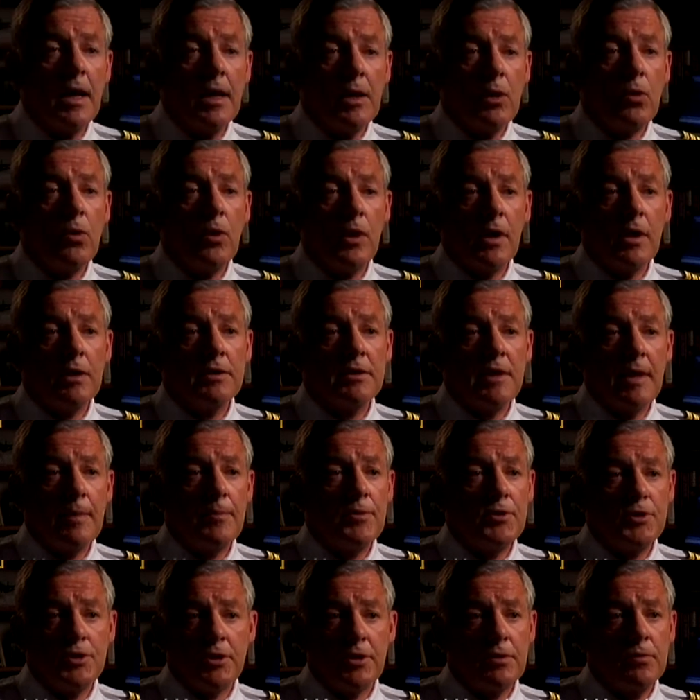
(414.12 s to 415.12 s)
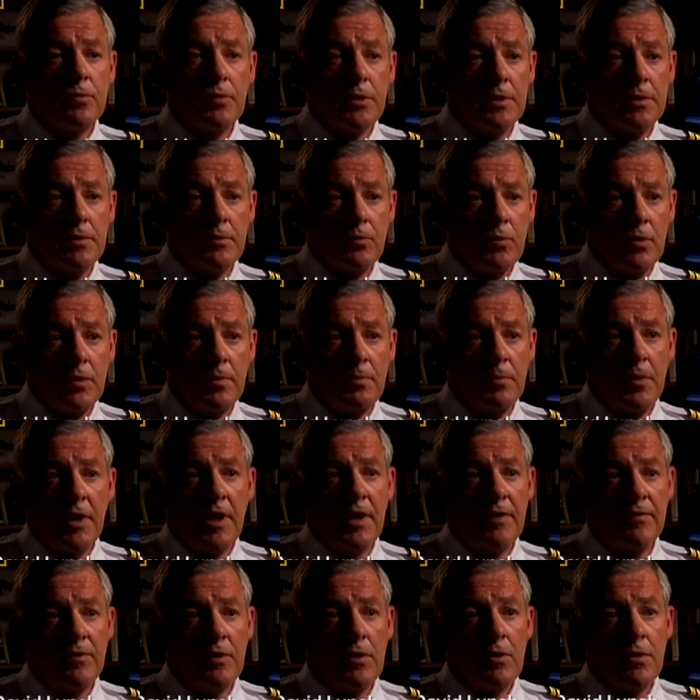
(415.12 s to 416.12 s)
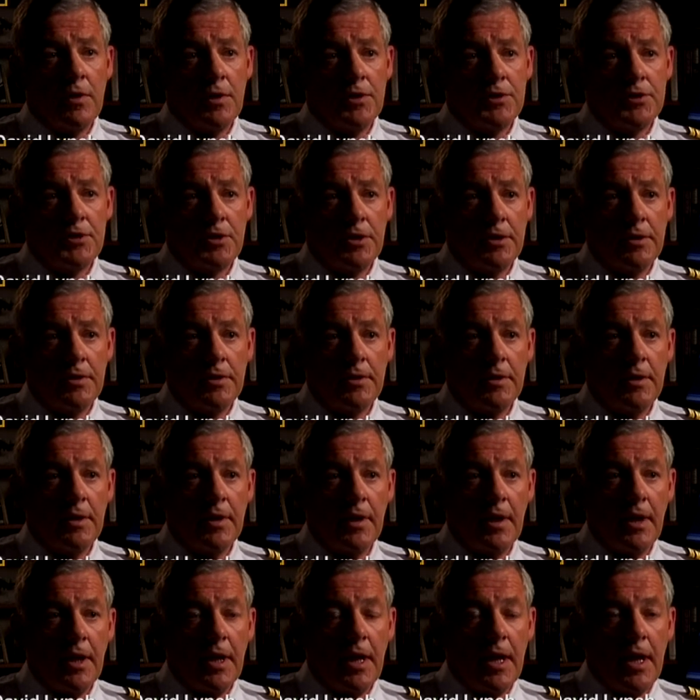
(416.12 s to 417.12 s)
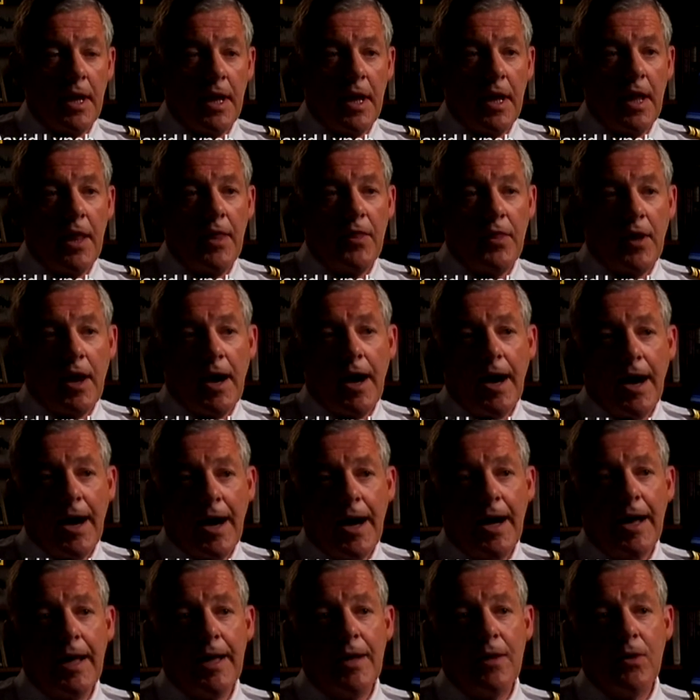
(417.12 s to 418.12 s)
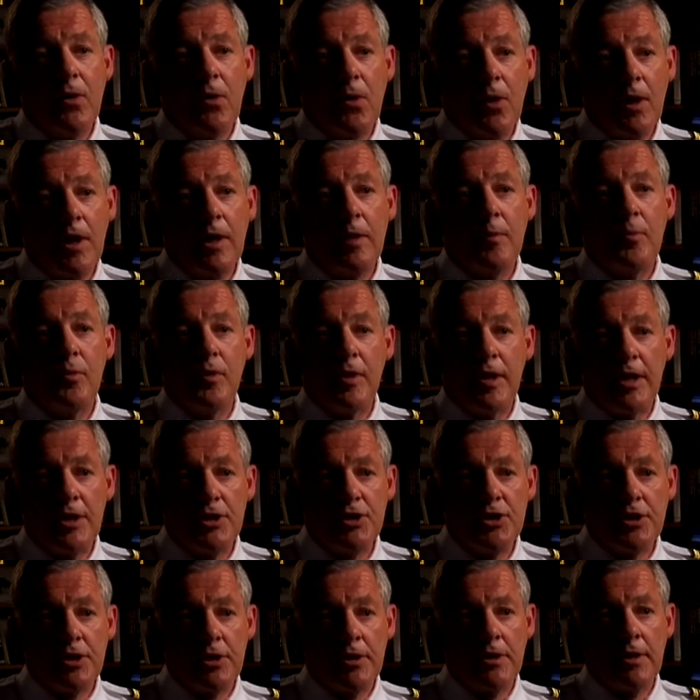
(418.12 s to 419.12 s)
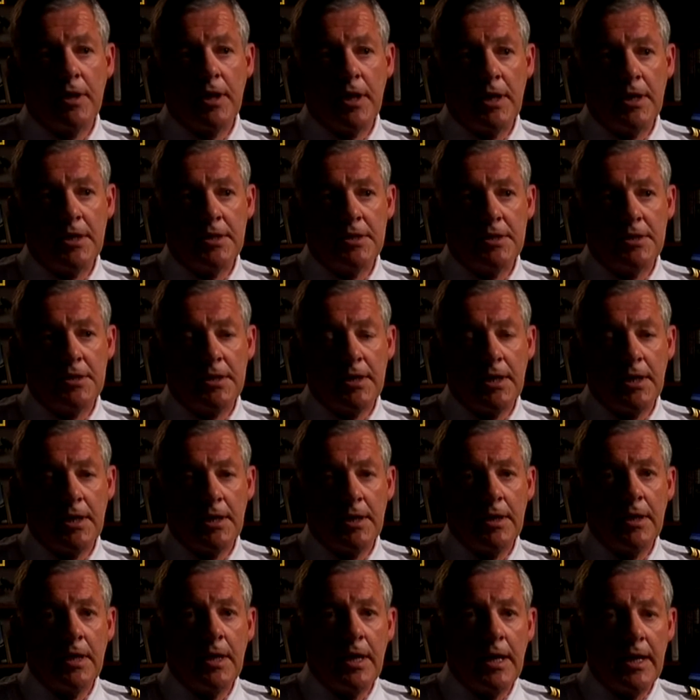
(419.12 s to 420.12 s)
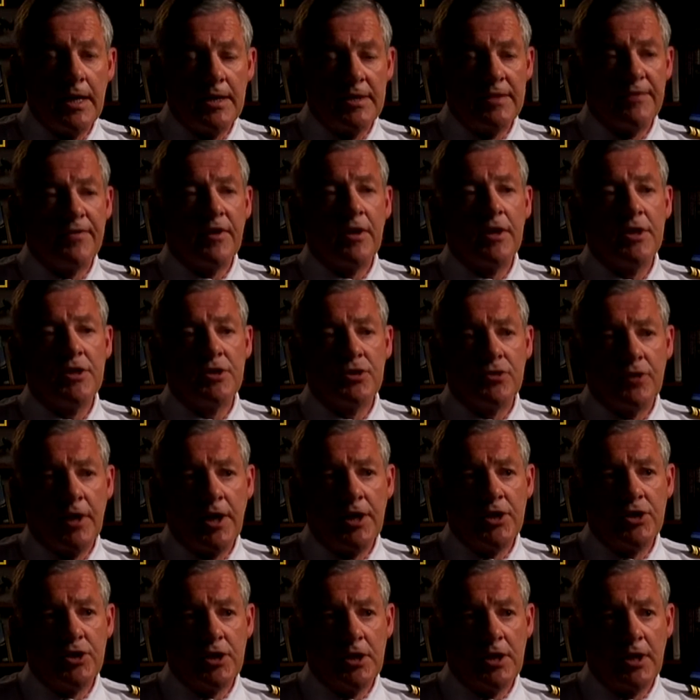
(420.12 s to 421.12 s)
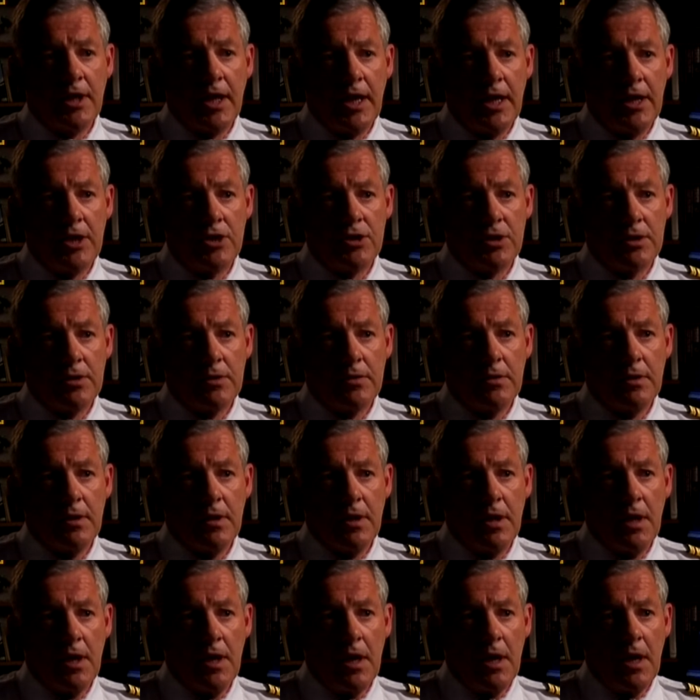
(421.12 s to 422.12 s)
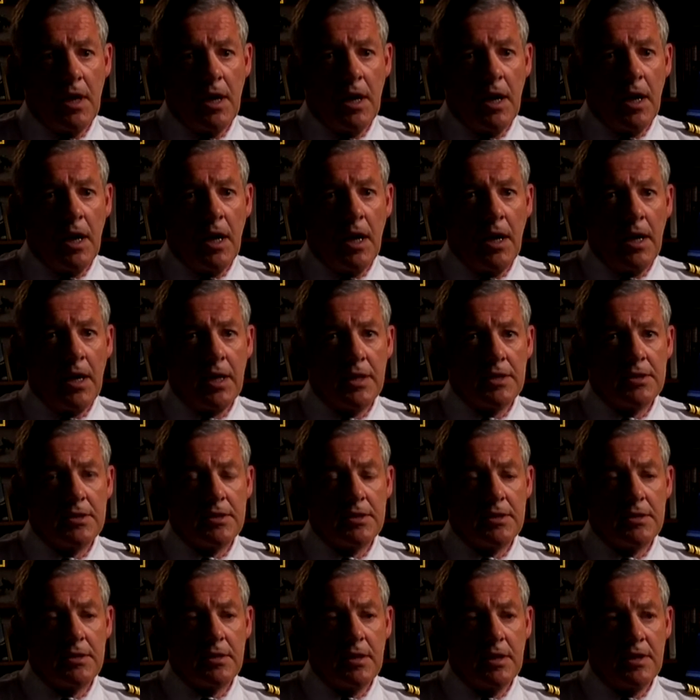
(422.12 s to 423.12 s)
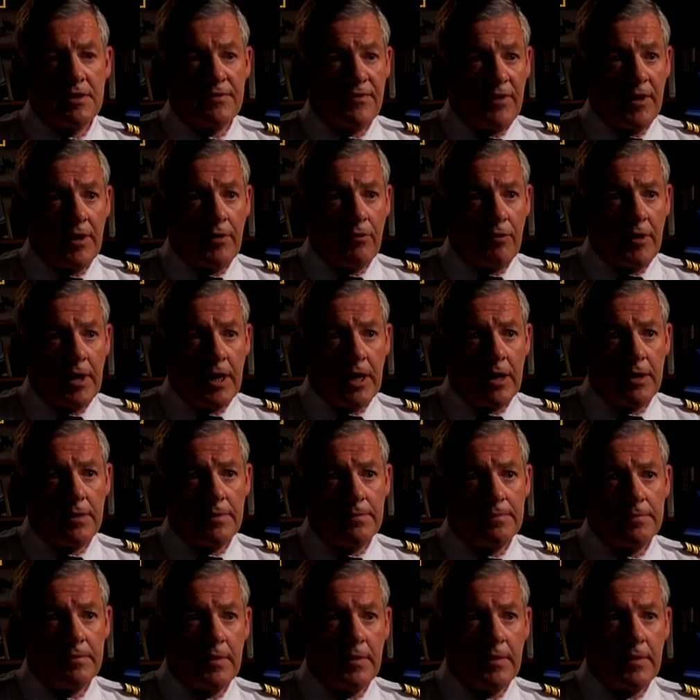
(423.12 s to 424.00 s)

A low oil temperature would, would be of no concern. The high oil pressure is, uh, is a very strange indication. Uh, it's, it's very rare.